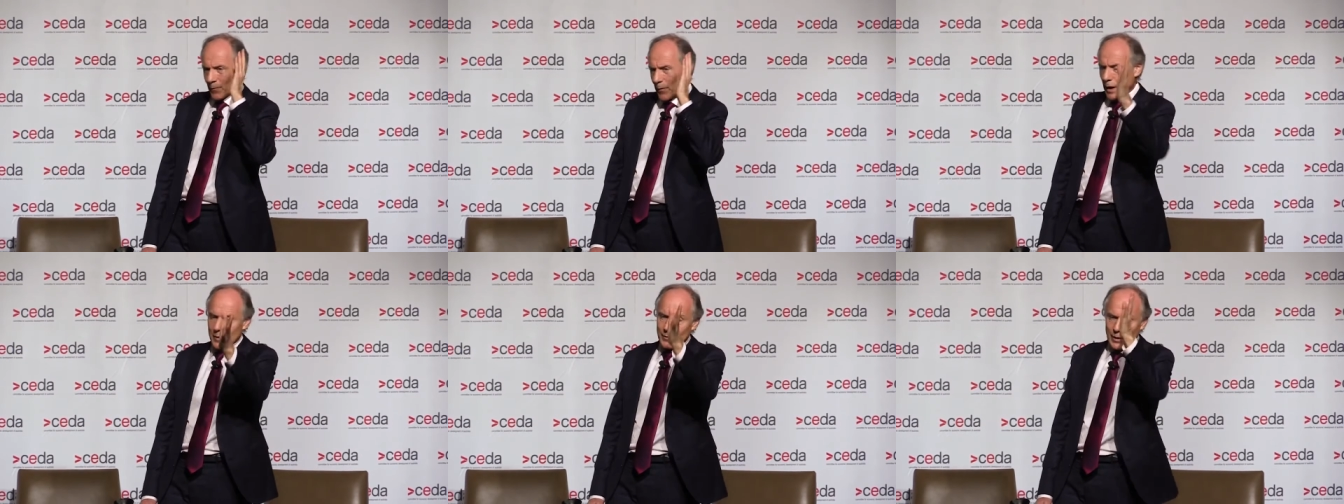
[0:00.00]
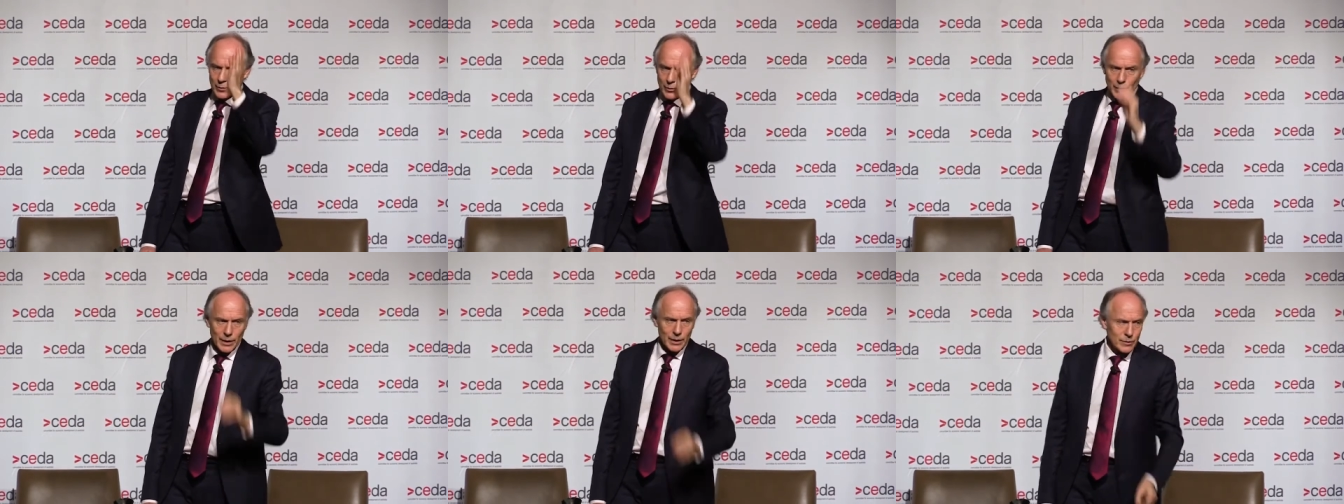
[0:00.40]

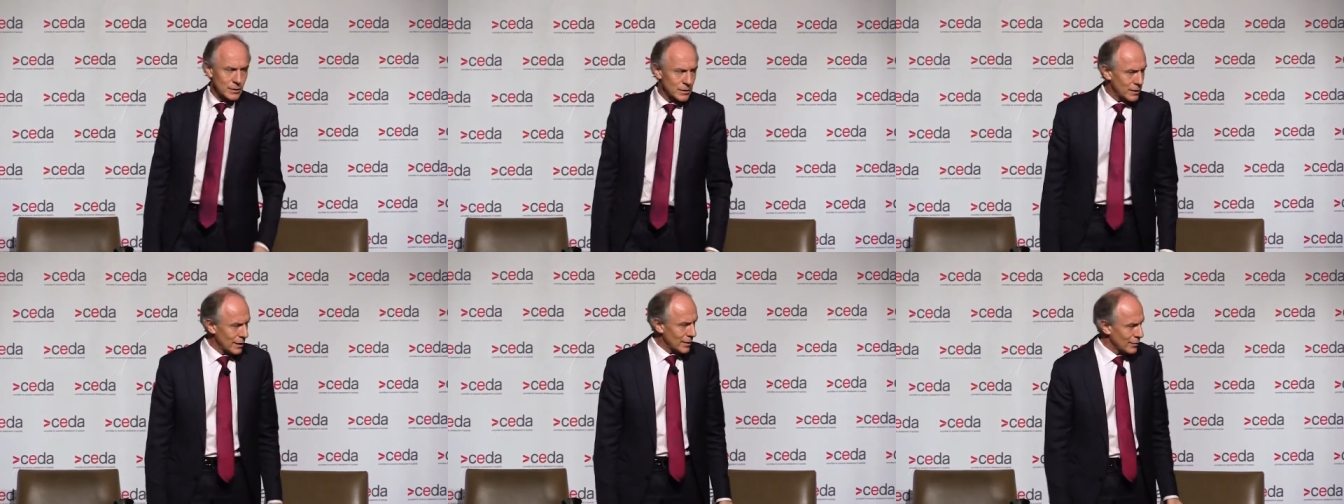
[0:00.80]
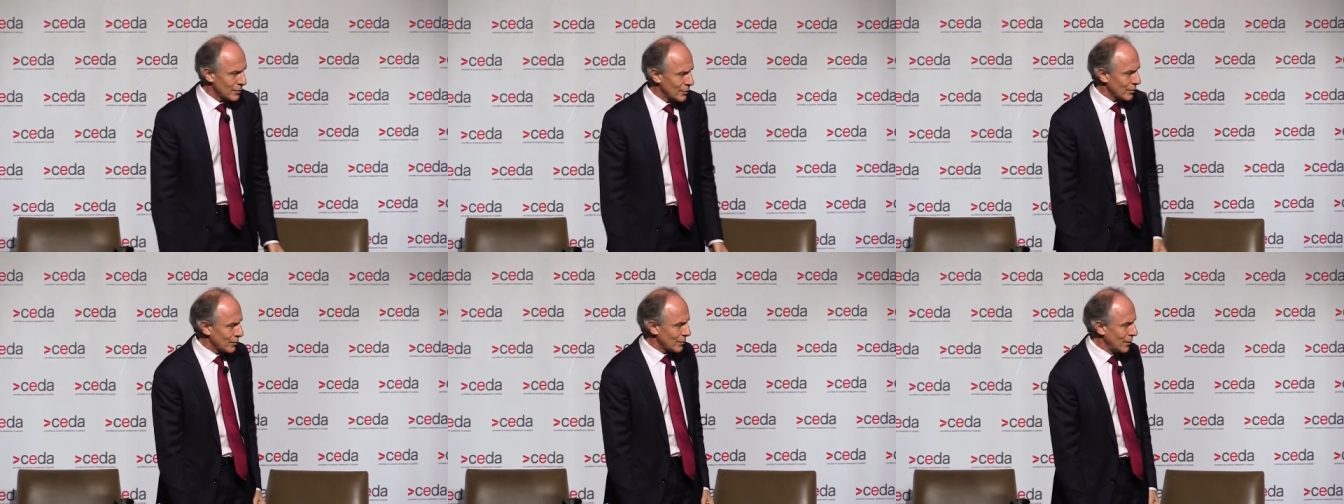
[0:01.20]
500,000
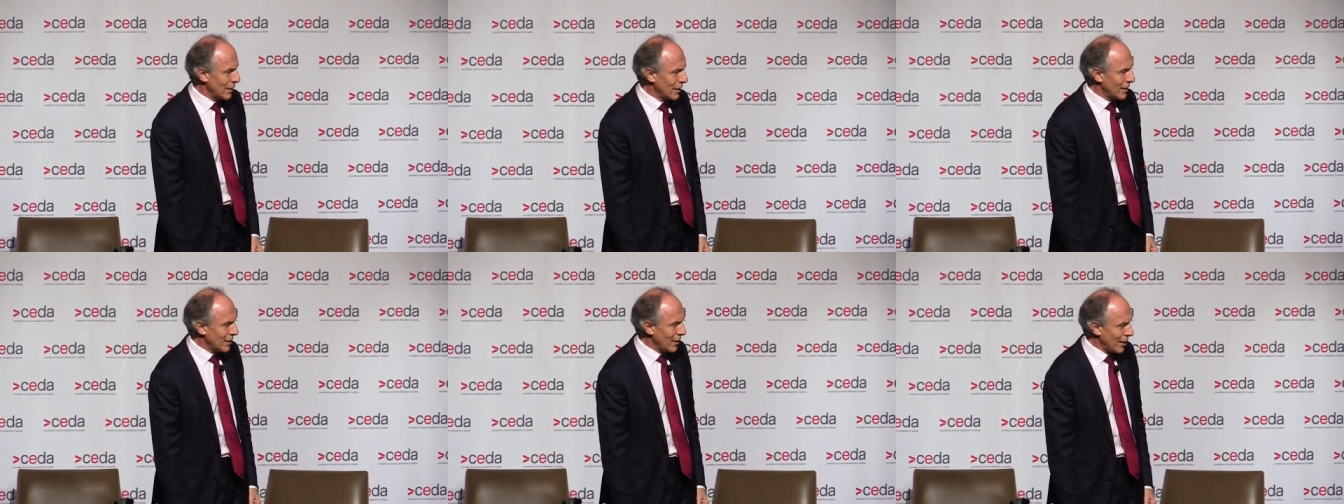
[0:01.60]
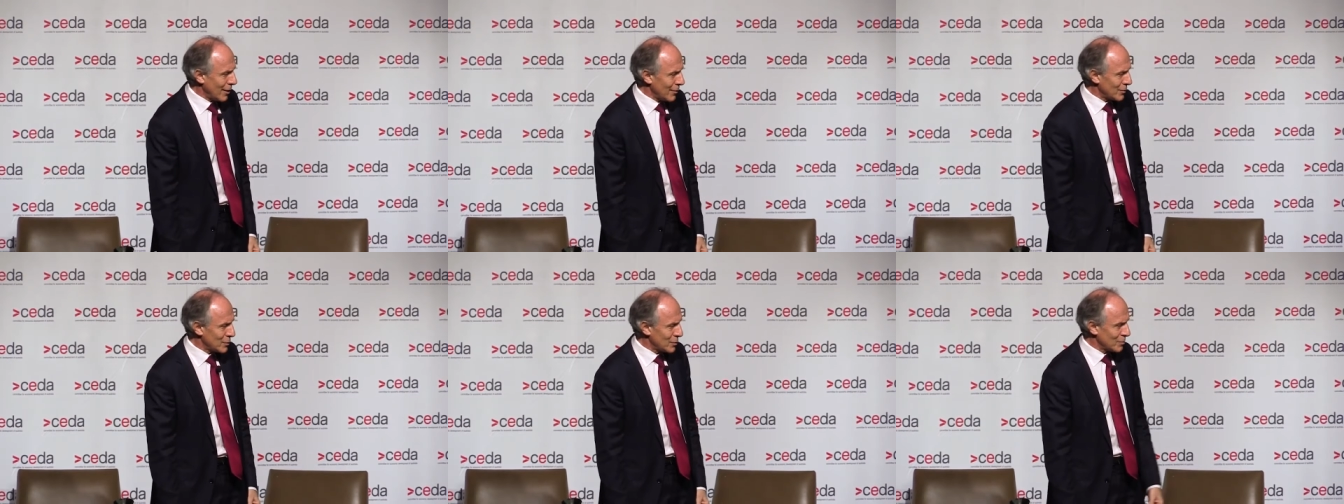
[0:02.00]
tonnes of
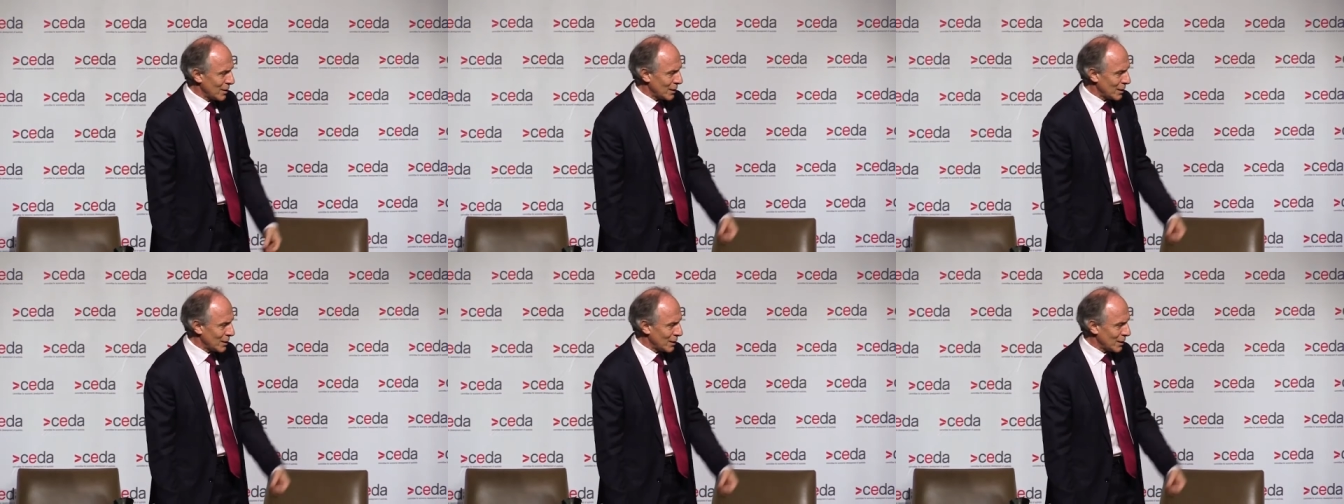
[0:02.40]
hydrogen